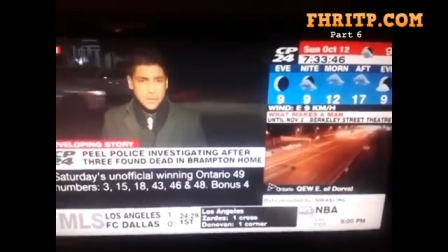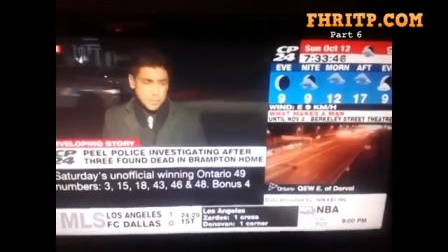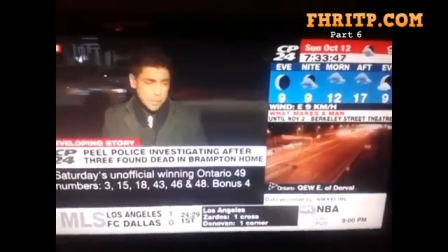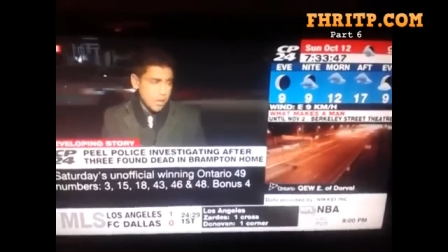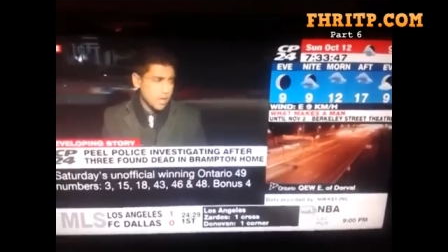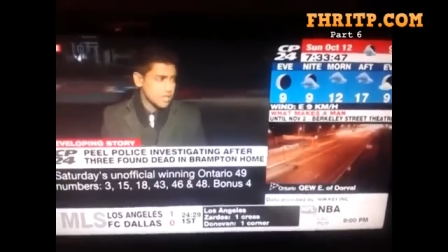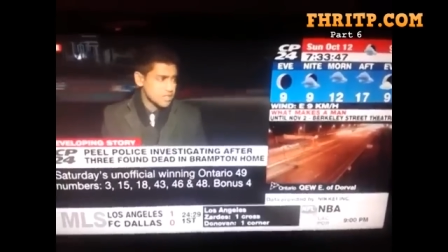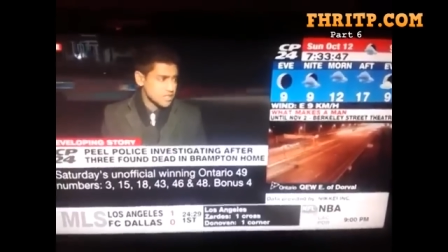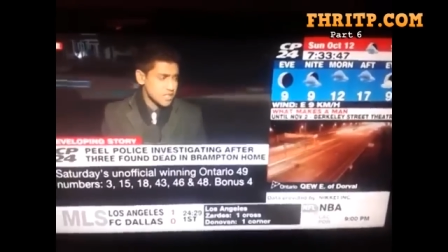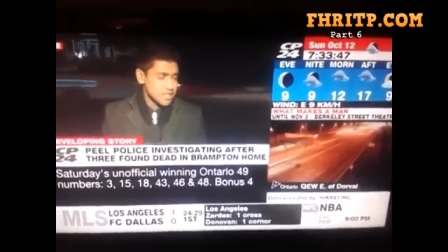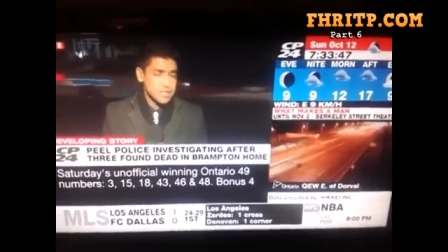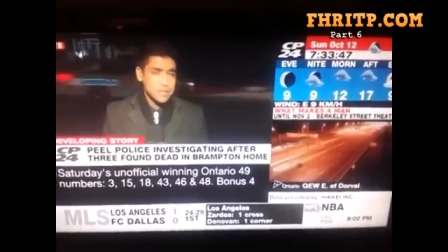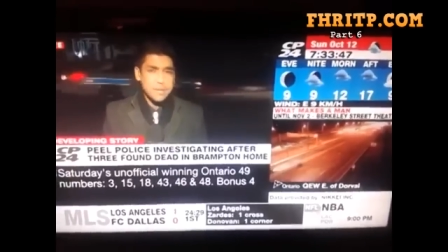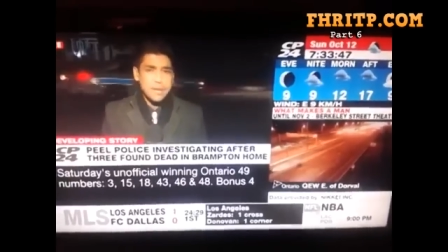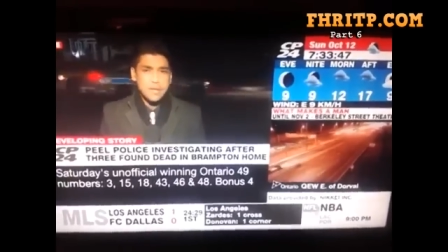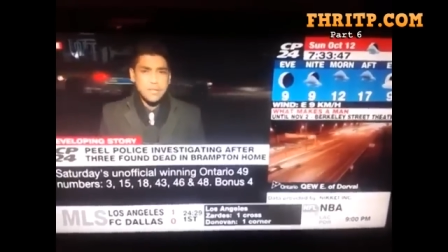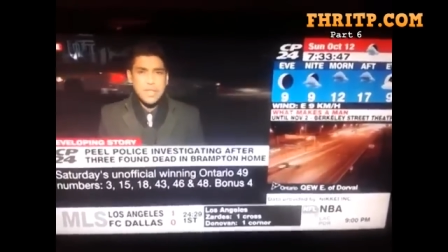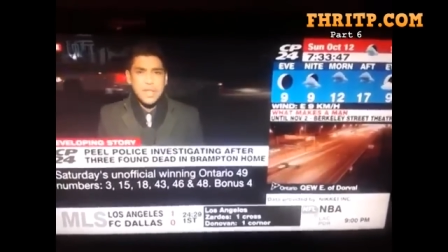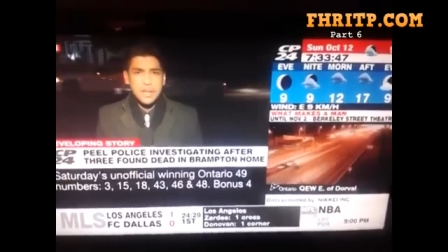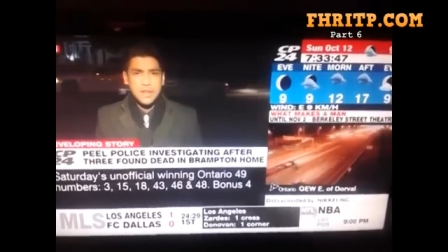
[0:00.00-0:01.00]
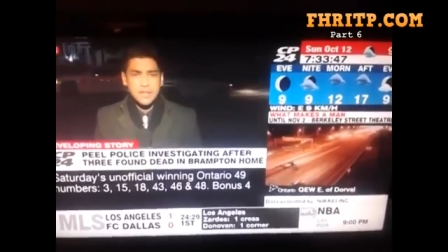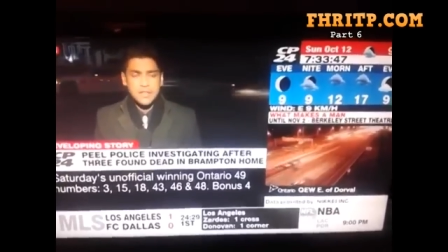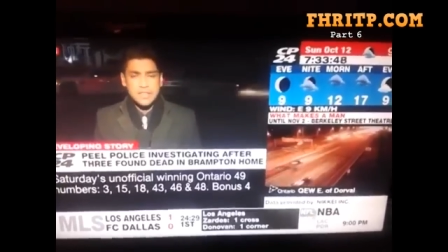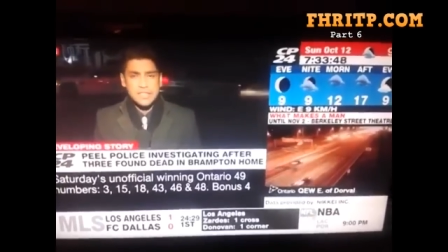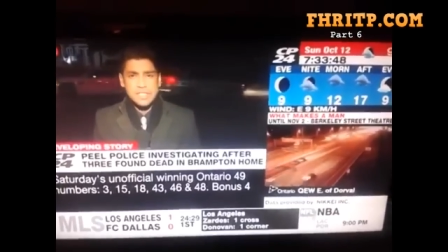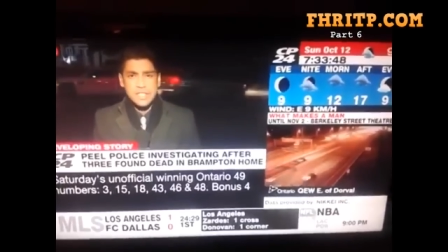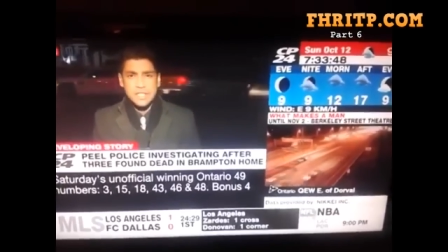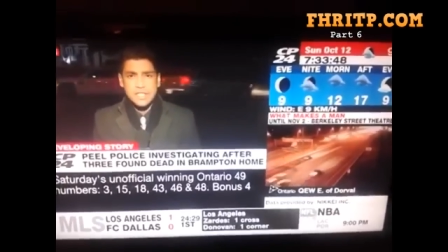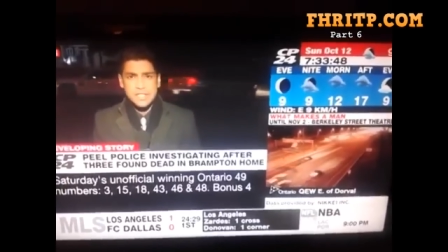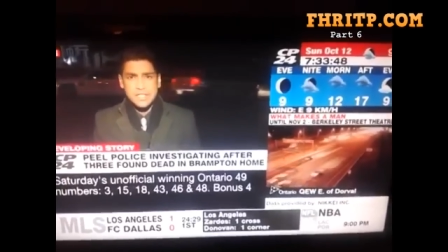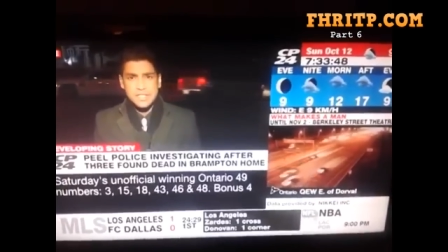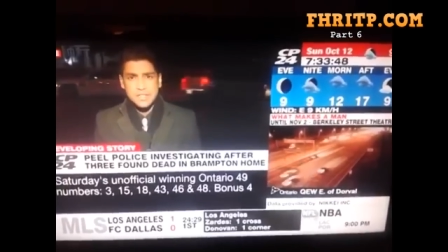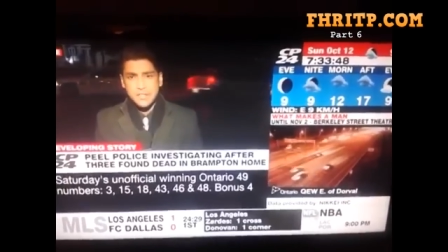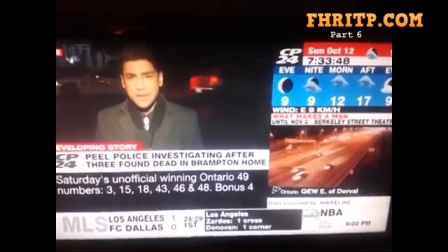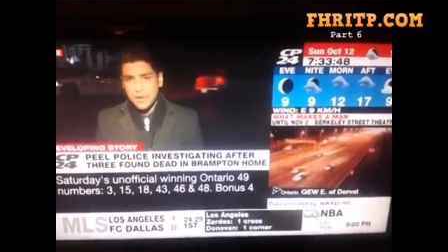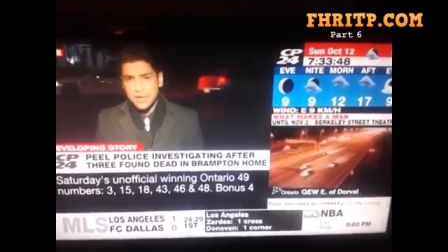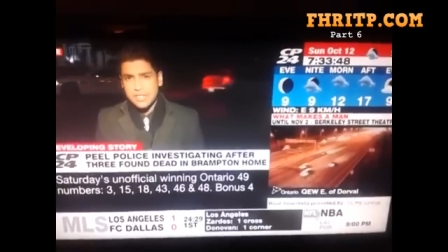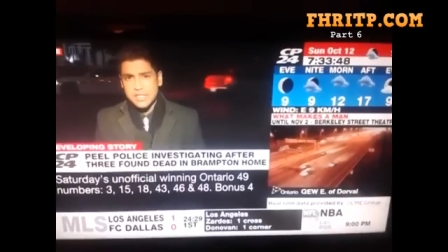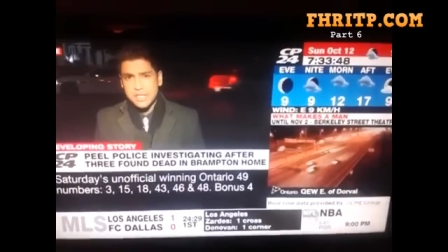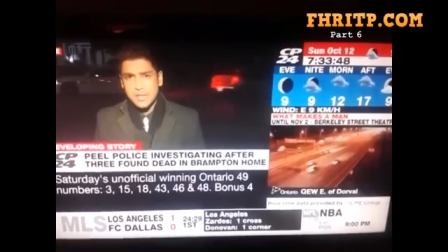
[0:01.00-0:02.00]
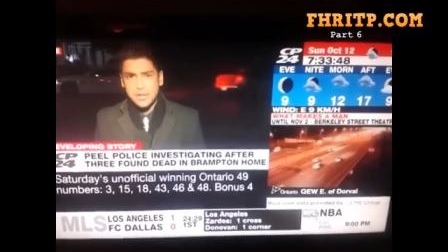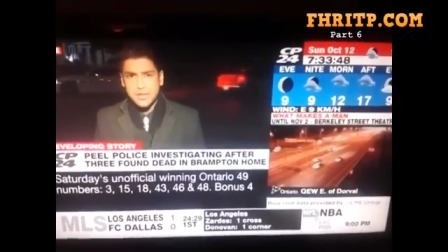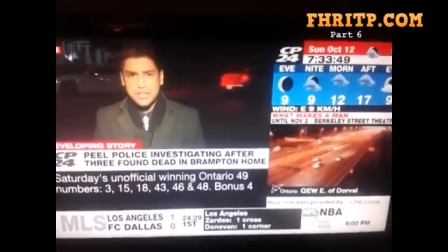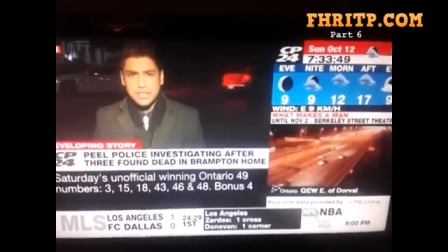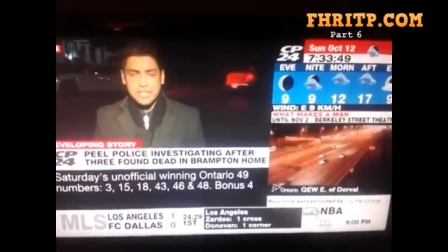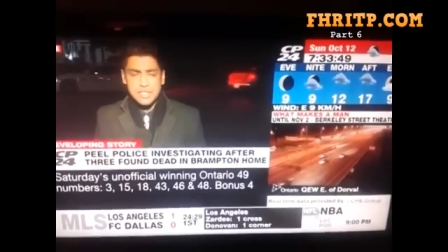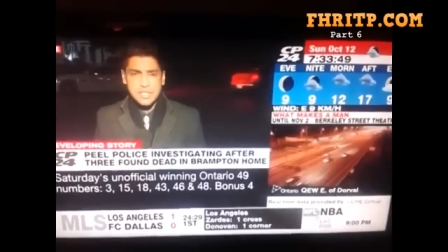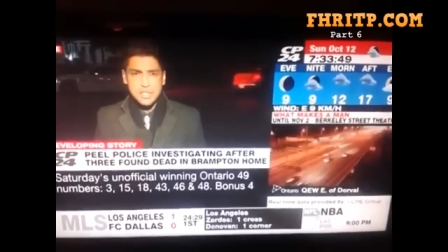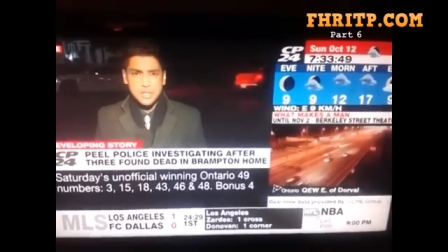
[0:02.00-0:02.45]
and we apologize about that. Obviously, this is a very serious